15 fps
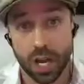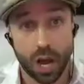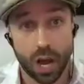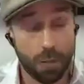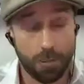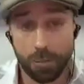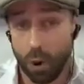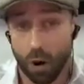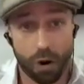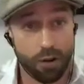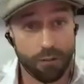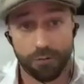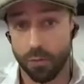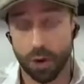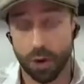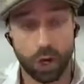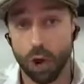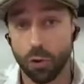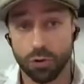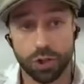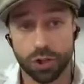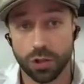apart from a
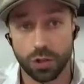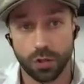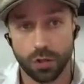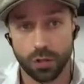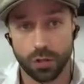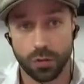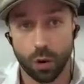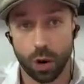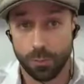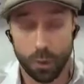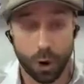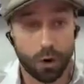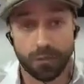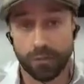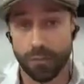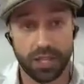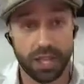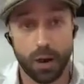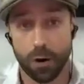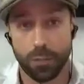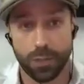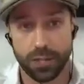coach or apart from a
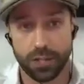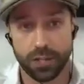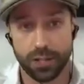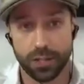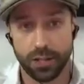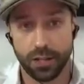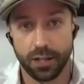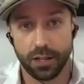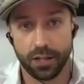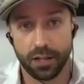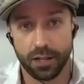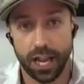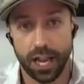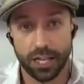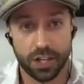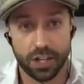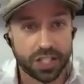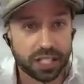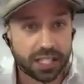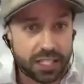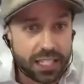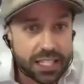therapist, and just
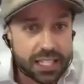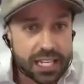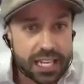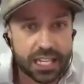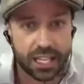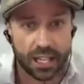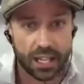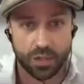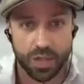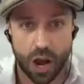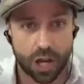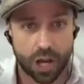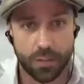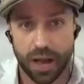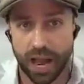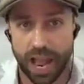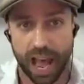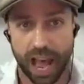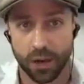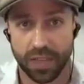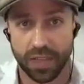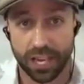listening to them talk about
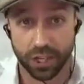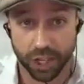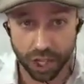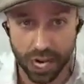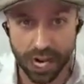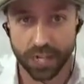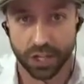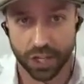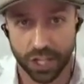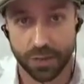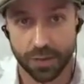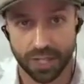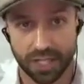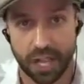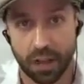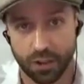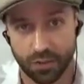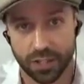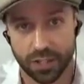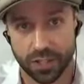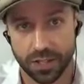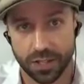how they changed
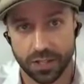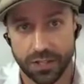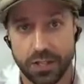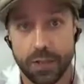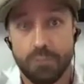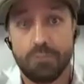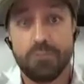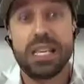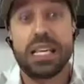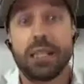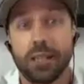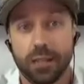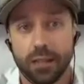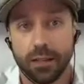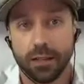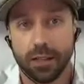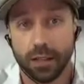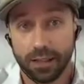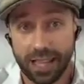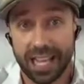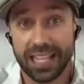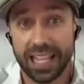themselves to meet the
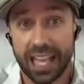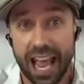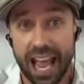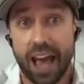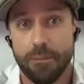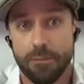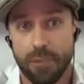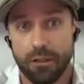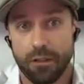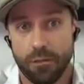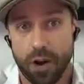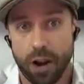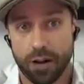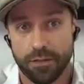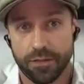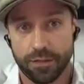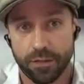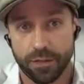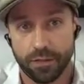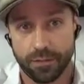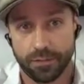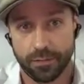thing they had been afraid of.
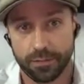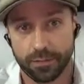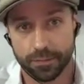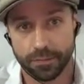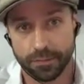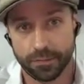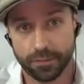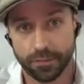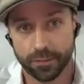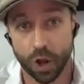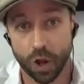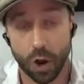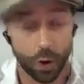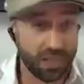So I hope